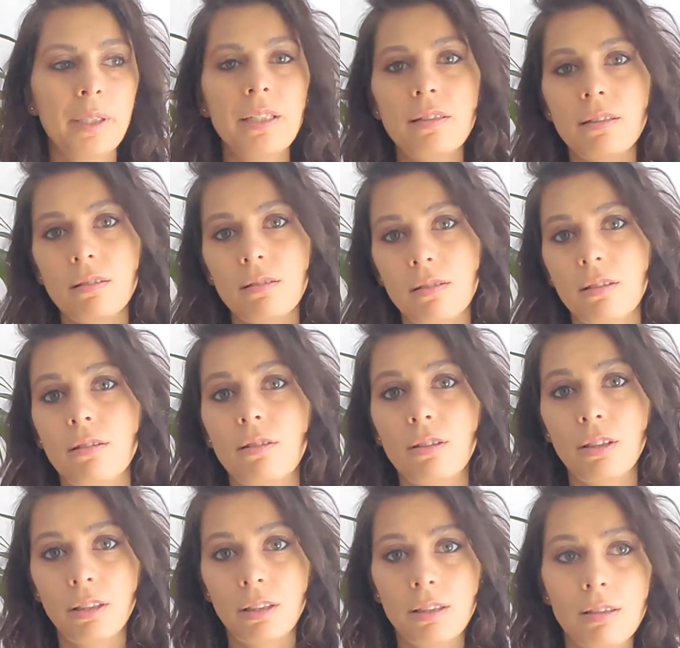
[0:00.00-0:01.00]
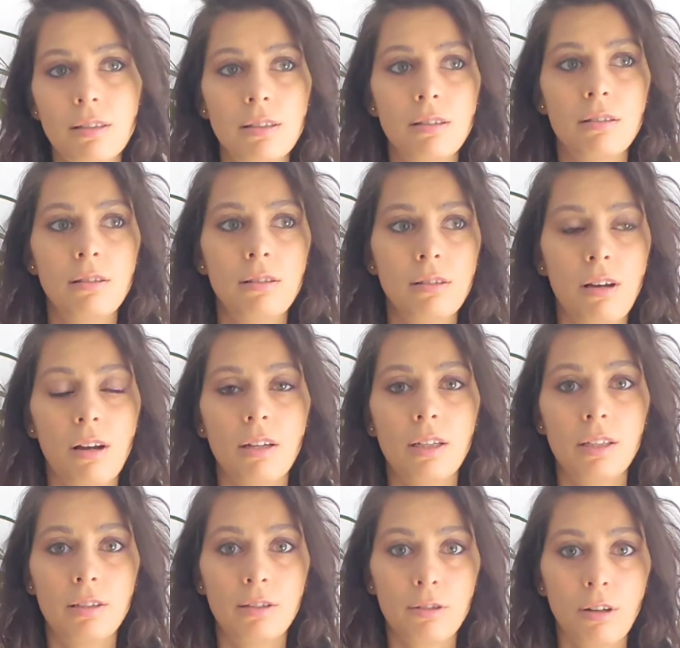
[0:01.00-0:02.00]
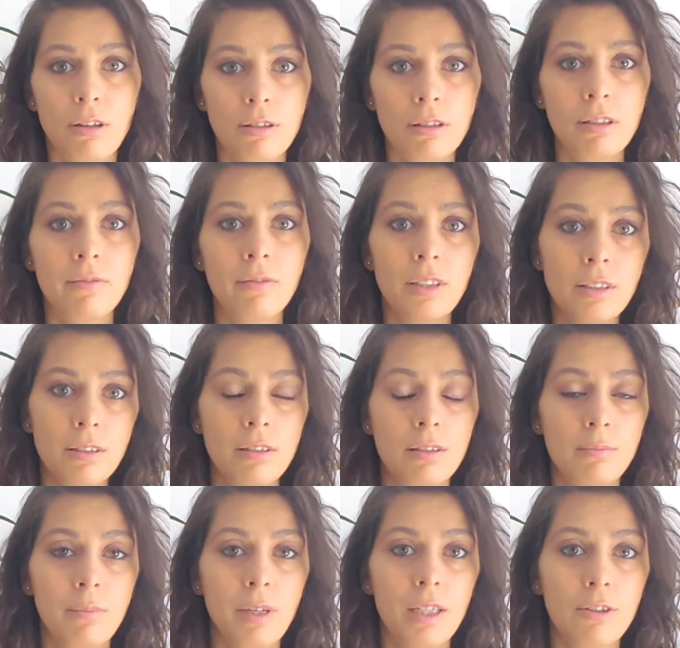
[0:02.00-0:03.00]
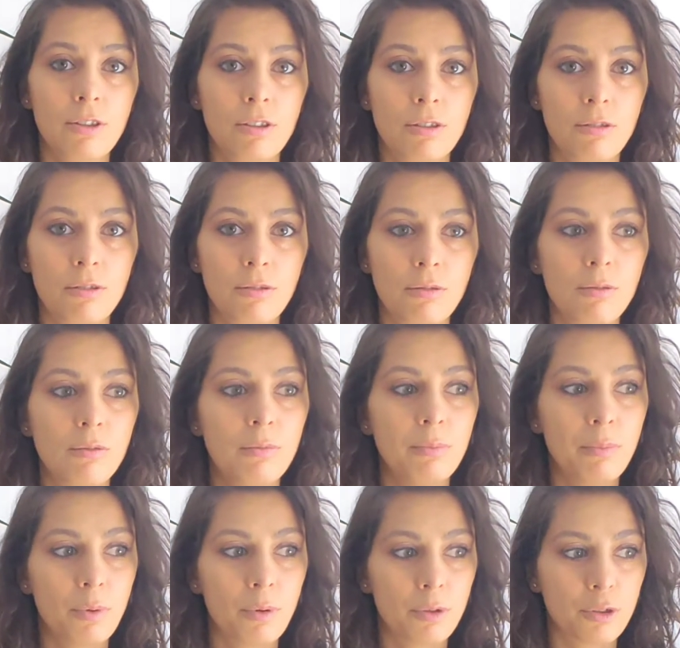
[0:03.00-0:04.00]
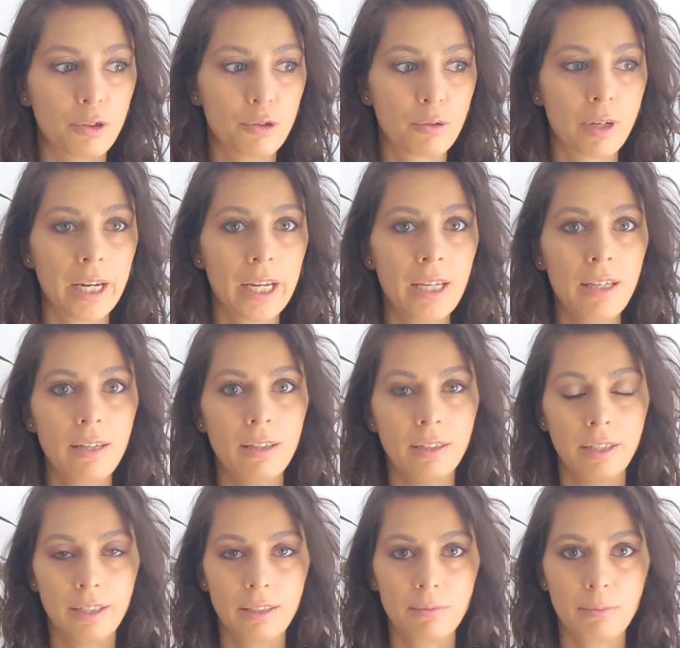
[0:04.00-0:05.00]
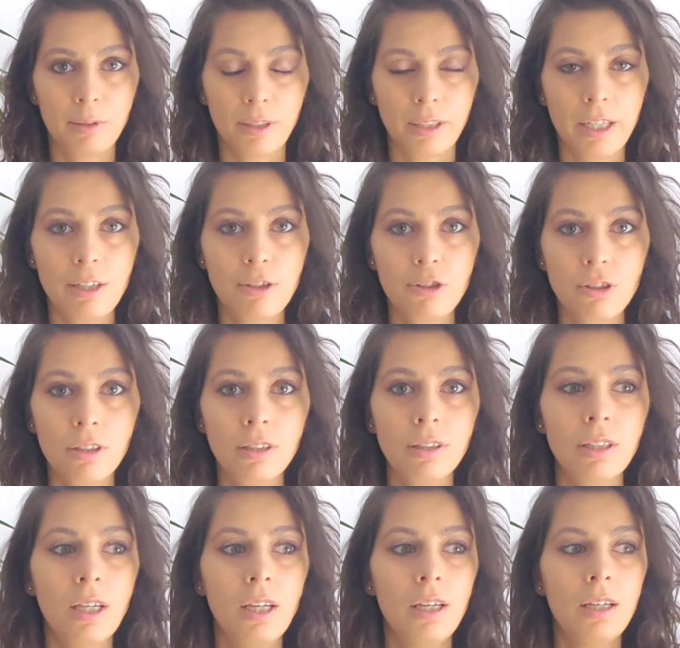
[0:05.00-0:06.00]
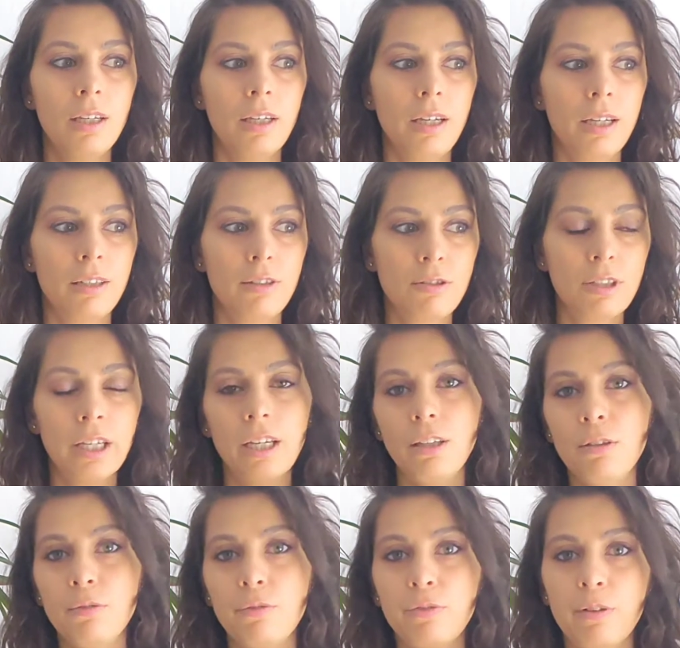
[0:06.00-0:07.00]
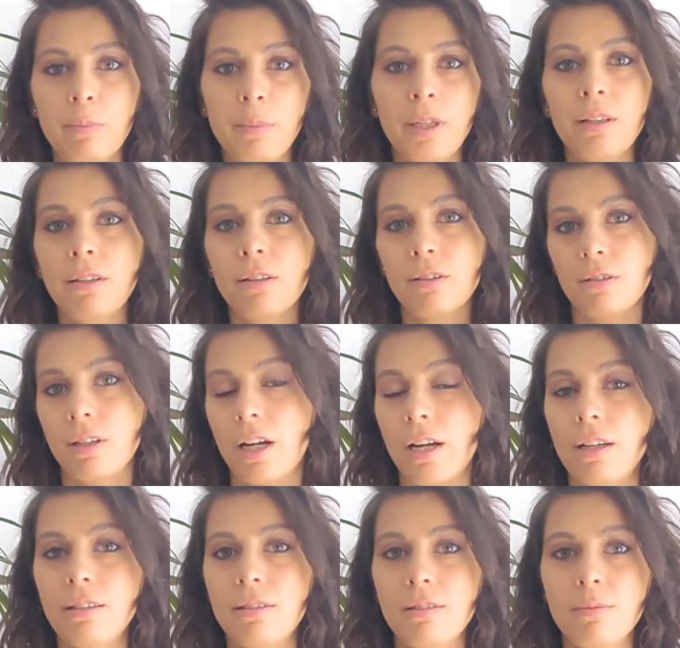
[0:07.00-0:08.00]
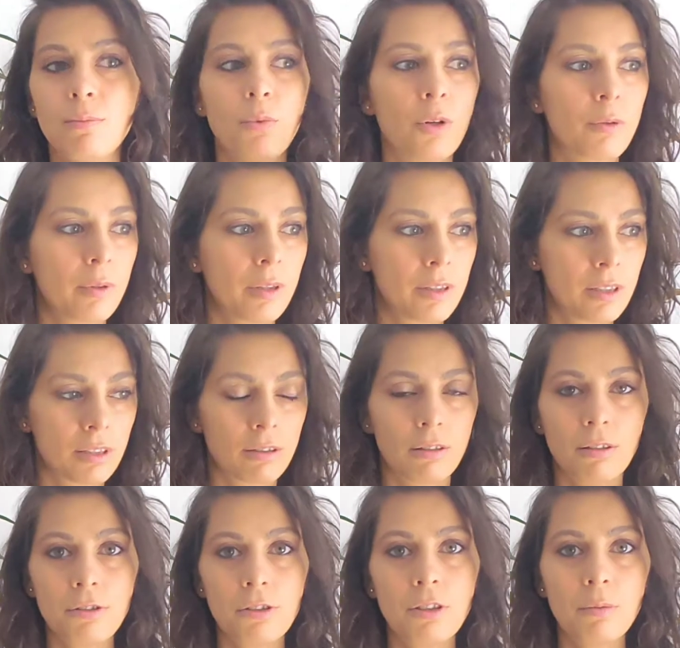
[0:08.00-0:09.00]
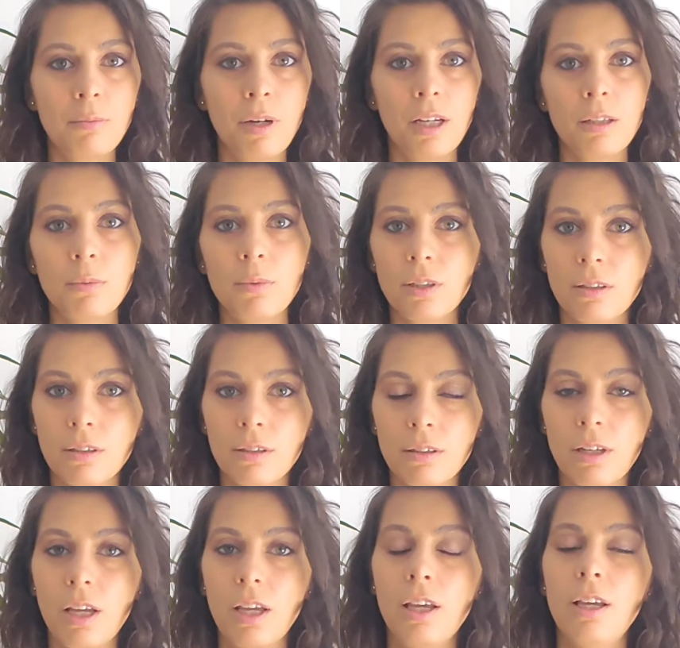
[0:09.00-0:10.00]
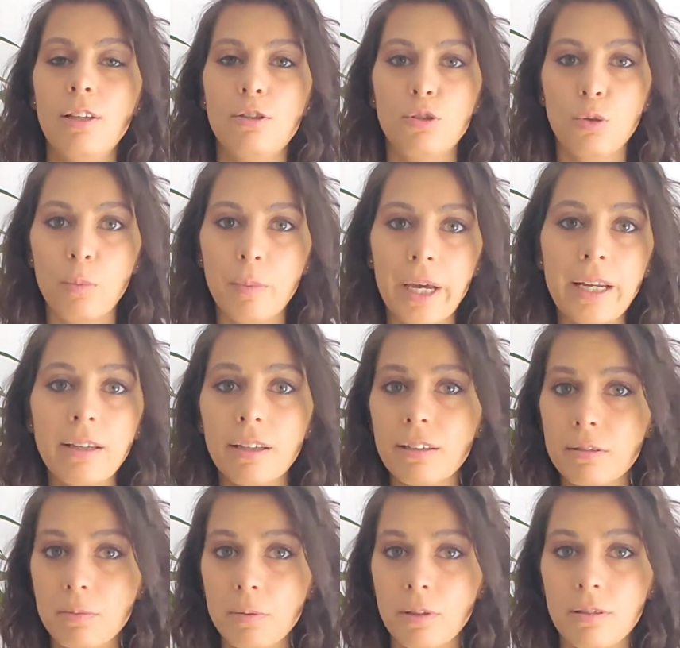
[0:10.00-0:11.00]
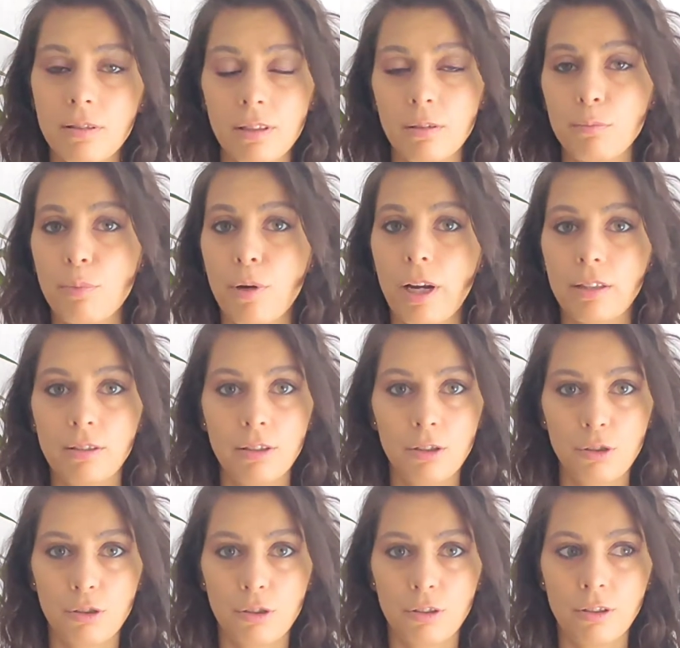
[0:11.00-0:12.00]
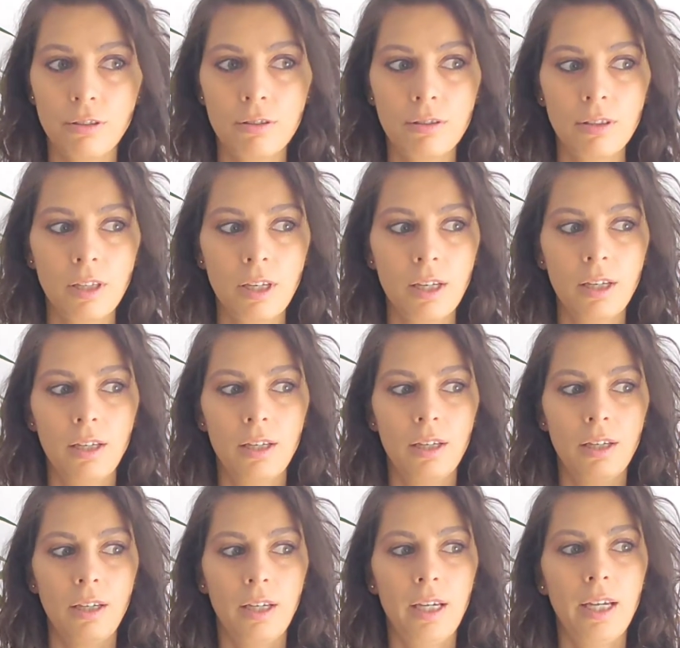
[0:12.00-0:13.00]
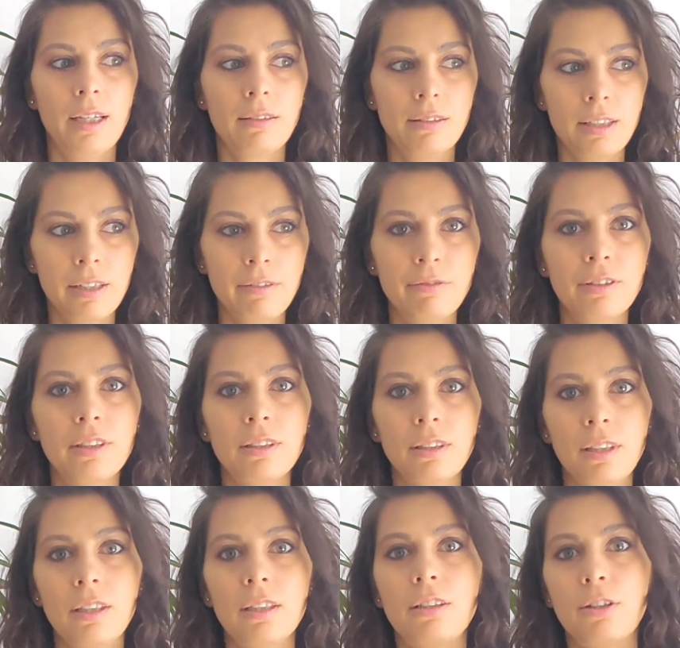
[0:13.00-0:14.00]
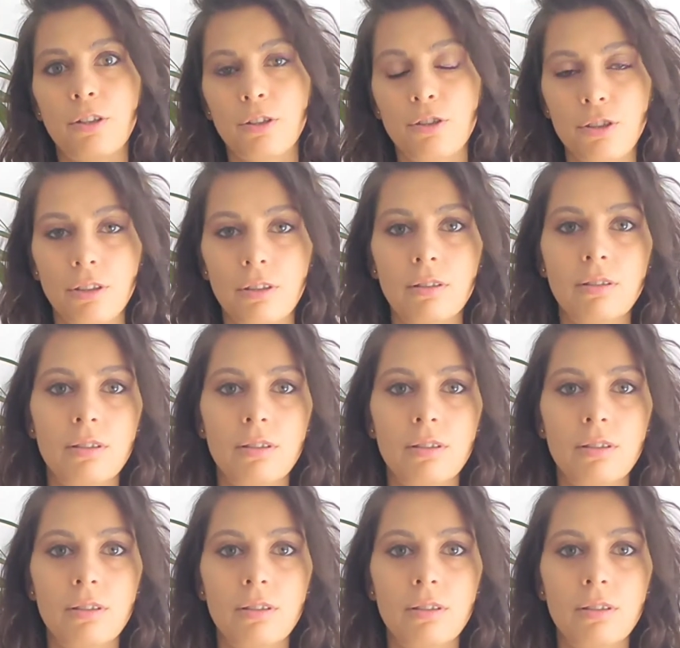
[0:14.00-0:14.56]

Please consider that this is not exhaustive. This is meant just to portray an explanation and to get you familiarized more with sexological bodyworker, somatic experiencing practitioners, and definitely encourage